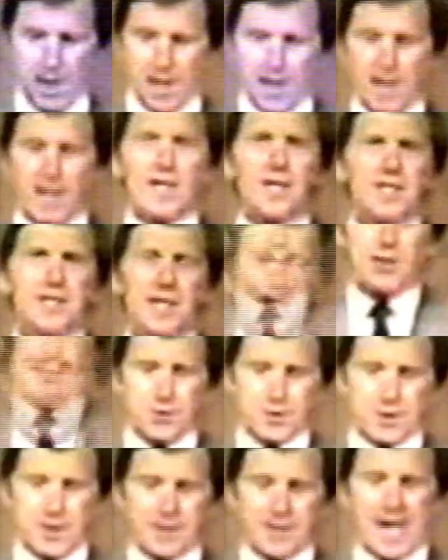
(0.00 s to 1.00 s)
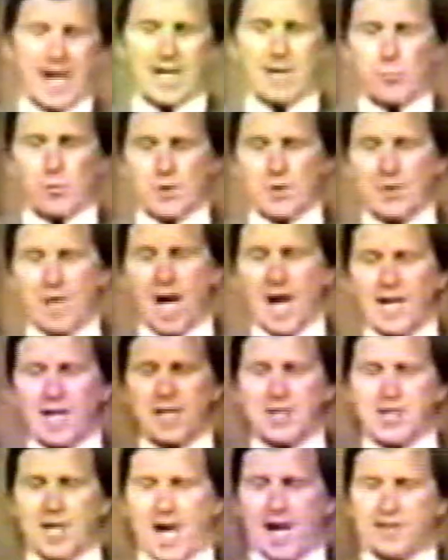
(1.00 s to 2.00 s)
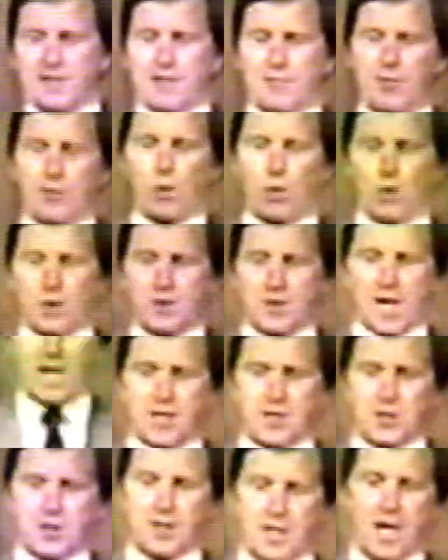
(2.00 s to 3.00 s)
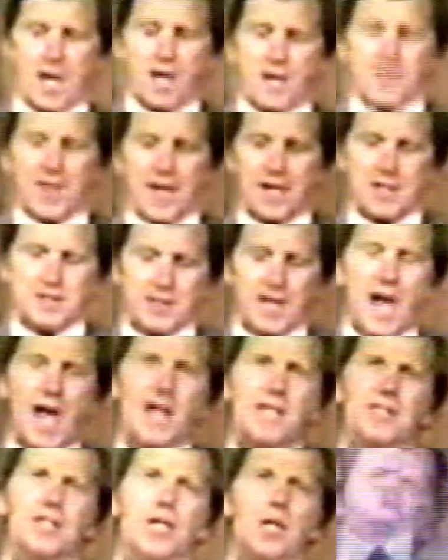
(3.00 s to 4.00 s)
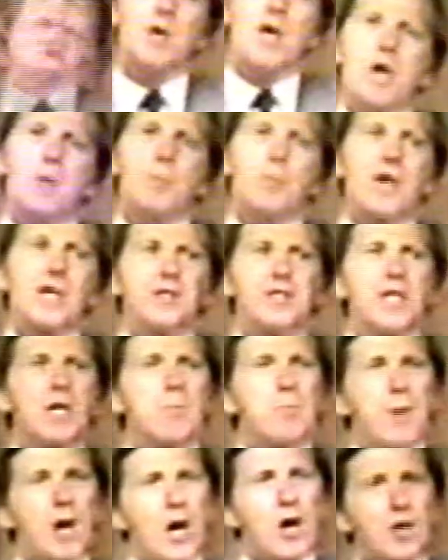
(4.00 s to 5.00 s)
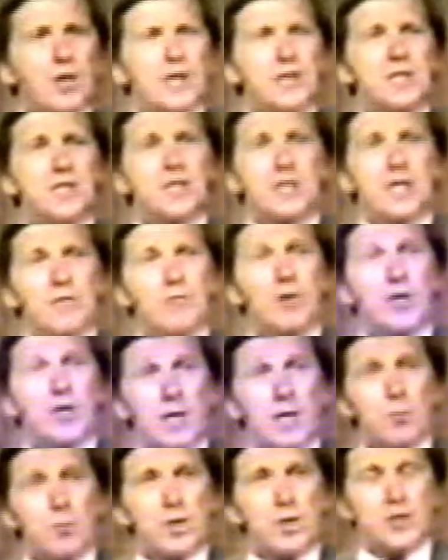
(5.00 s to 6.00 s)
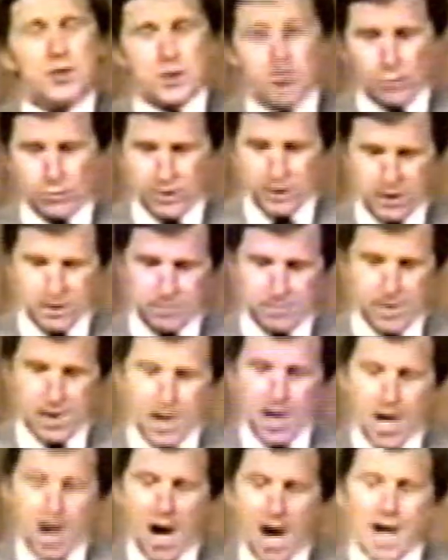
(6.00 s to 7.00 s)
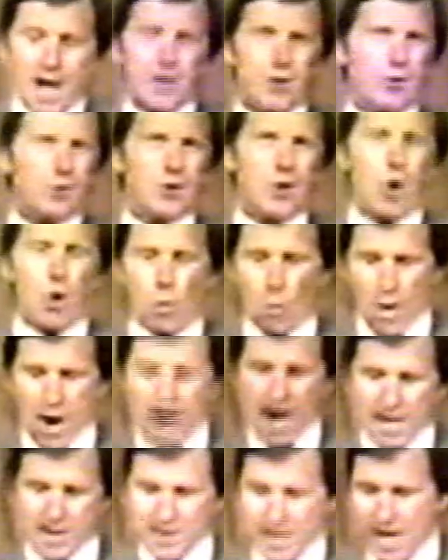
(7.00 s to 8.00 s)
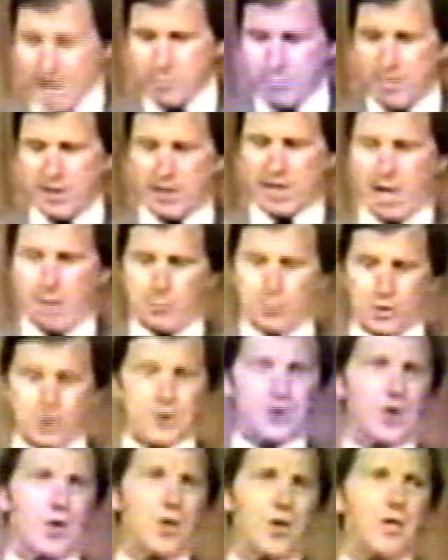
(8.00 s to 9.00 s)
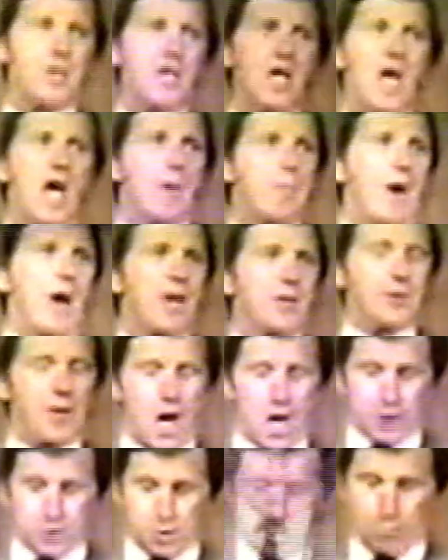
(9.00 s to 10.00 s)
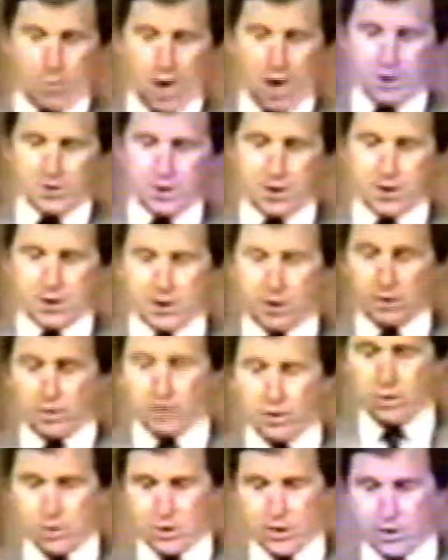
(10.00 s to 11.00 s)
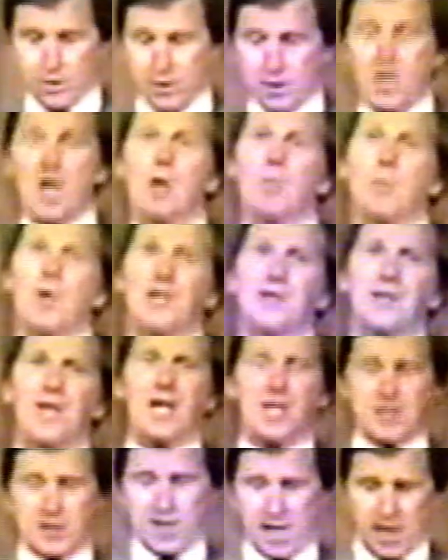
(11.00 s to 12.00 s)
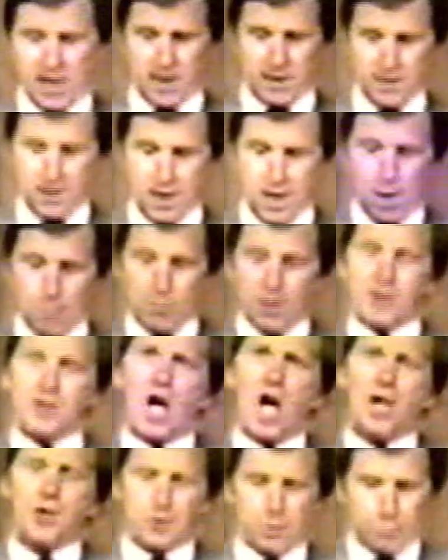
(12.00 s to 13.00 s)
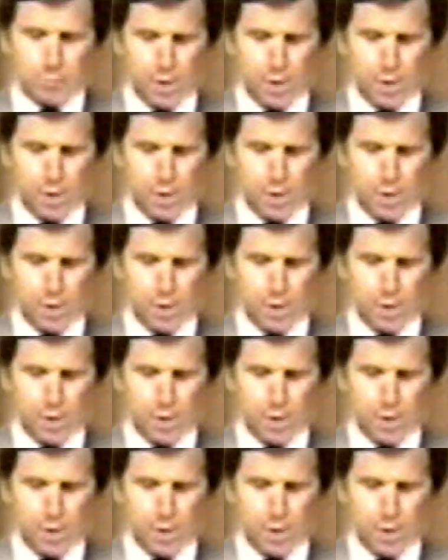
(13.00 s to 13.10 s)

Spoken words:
It is interesting that it was not a scientific organization that attacked him, but the American Civil Liberties Union. I don't know why they became concerned about Dr. Barnes's conclusions, but they did. But Dr.